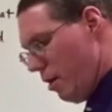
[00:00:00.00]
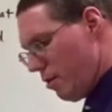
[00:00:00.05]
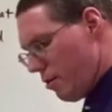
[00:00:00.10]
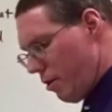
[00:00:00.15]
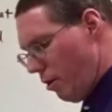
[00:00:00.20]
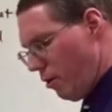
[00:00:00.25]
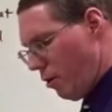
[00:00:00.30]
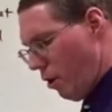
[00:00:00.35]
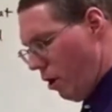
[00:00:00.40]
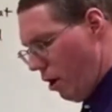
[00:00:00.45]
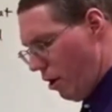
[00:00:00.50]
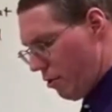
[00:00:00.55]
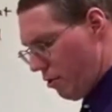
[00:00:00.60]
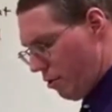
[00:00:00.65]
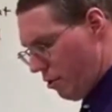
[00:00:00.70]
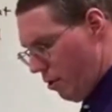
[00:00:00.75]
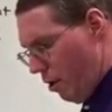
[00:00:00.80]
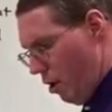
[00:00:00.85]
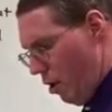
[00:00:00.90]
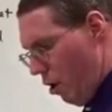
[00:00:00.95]
Sunk
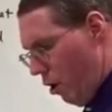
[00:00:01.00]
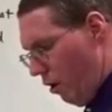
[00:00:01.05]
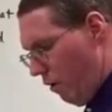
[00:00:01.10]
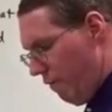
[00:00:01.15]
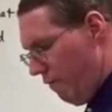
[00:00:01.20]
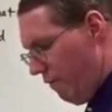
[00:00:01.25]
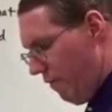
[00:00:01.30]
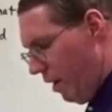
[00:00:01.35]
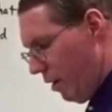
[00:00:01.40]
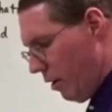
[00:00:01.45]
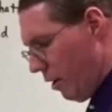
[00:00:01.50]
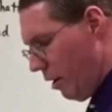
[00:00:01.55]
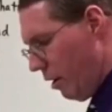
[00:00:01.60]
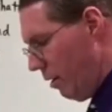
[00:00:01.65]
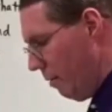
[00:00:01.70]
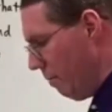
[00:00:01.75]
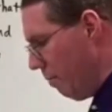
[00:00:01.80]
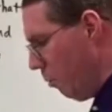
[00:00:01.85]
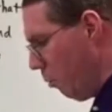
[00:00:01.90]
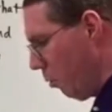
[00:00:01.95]
costs are
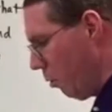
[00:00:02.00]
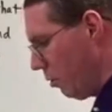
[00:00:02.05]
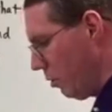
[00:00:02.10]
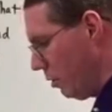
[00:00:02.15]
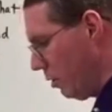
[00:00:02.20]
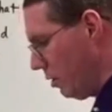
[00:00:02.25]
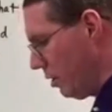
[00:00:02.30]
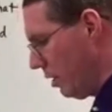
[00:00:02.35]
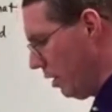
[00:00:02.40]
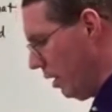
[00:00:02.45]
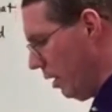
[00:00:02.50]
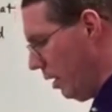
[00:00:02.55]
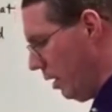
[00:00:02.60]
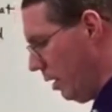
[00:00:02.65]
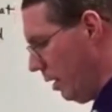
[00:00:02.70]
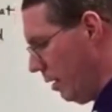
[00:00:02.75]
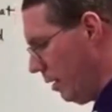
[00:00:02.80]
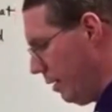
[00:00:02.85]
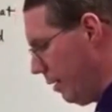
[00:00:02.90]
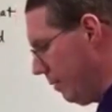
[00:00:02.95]
very important
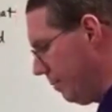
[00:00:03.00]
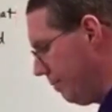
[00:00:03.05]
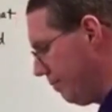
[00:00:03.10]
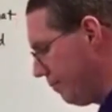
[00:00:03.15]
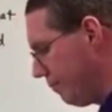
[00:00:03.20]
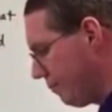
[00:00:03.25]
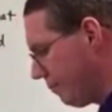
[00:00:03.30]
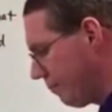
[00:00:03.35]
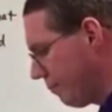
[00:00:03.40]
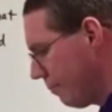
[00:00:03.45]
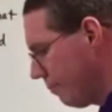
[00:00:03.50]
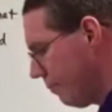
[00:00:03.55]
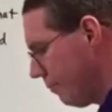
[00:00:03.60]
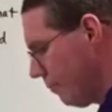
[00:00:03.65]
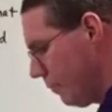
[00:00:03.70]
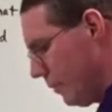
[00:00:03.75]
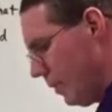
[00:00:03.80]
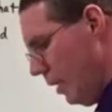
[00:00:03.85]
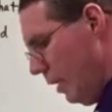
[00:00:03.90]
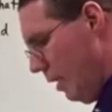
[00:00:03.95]
in
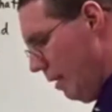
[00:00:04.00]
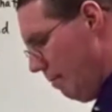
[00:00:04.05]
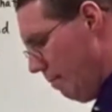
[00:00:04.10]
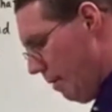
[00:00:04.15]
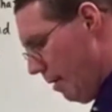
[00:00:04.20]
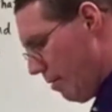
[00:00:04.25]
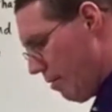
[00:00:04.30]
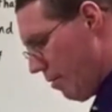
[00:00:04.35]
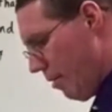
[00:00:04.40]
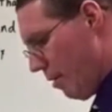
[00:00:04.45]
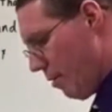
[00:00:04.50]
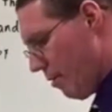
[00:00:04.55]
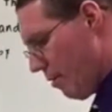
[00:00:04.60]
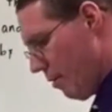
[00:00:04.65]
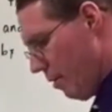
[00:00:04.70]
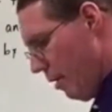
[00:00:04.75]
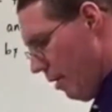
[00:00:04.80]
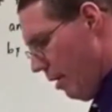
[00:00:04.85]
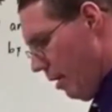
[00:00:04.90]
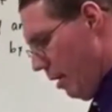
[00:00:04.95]

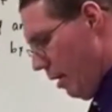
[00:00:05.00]
business.